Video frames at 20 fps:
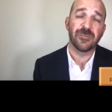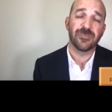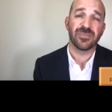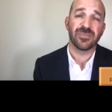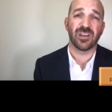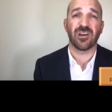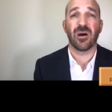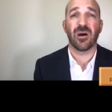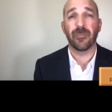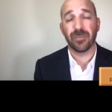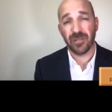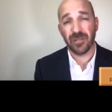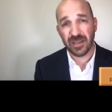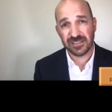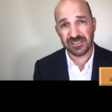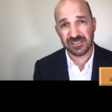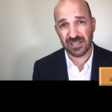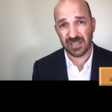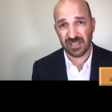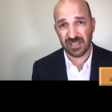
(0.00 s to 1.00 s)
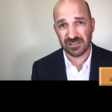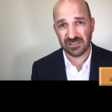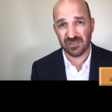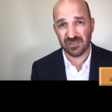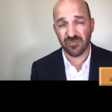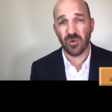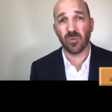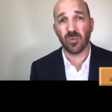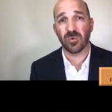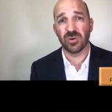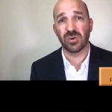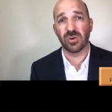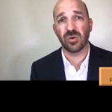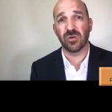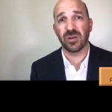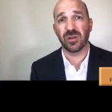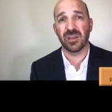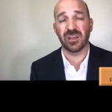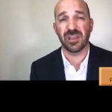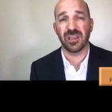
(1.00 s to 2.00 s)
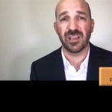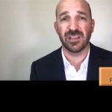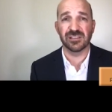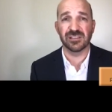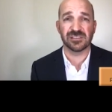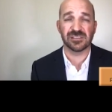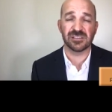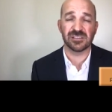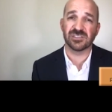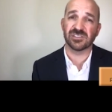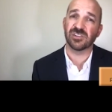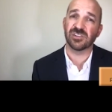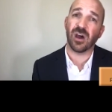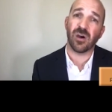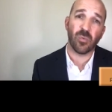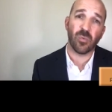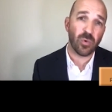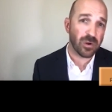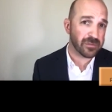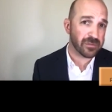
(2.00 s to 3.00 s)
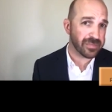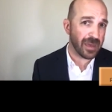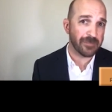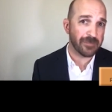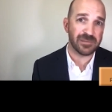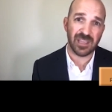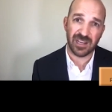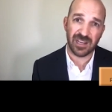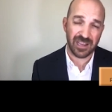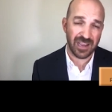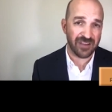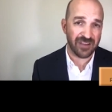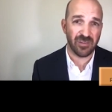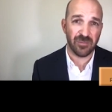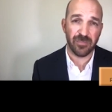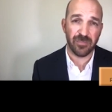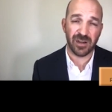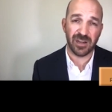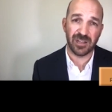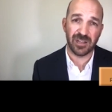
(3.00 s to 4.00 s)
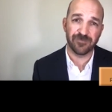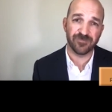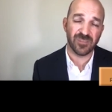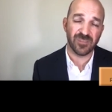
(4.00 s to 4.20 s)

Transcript: The complexities of what we're doing is it's not worth updating everybody